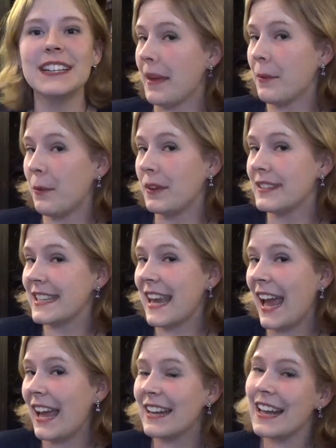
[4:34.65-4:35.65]
Once
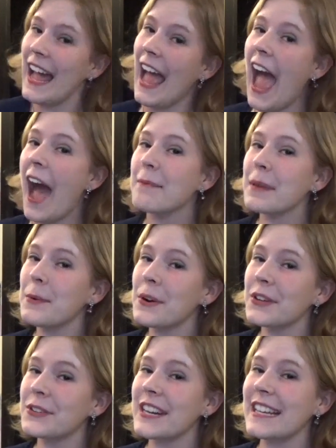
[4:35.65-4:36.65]
again, happy
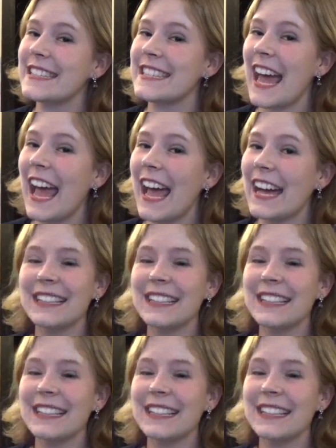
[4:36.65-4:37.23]
World Reads Day!